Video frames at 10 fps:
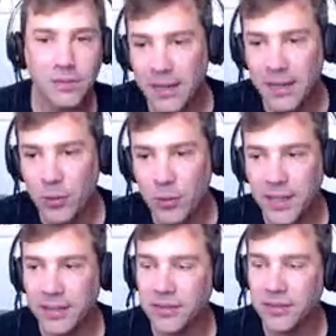uh,
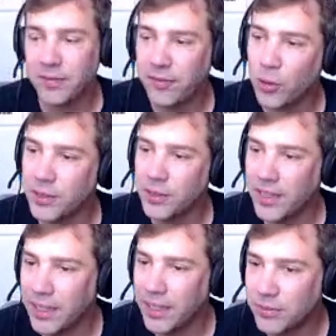now at
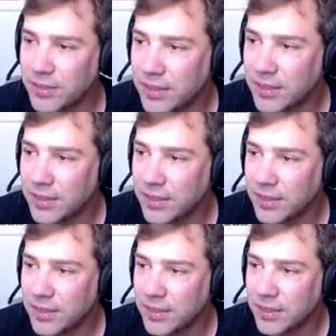four
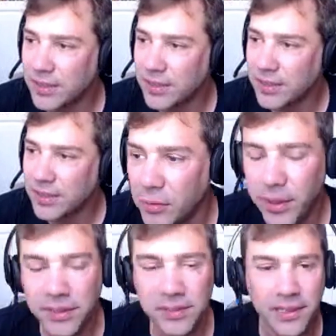times higher
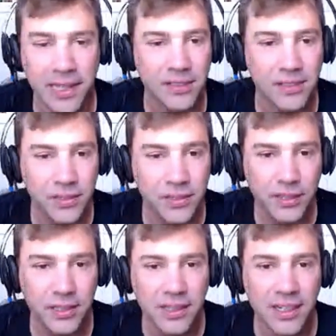pace than last
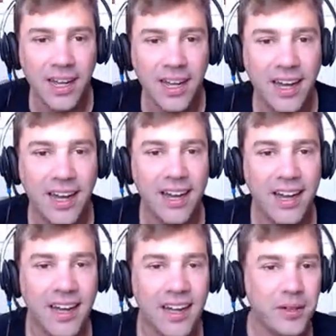year.
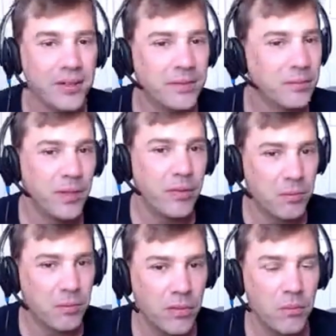Uh, but it, but
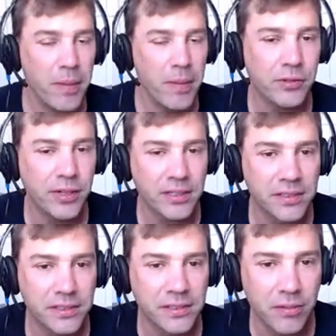the, the
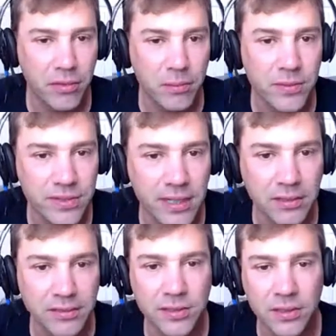matrix
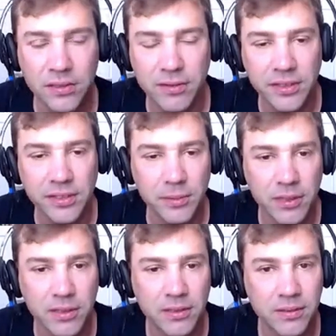themselves are very similar.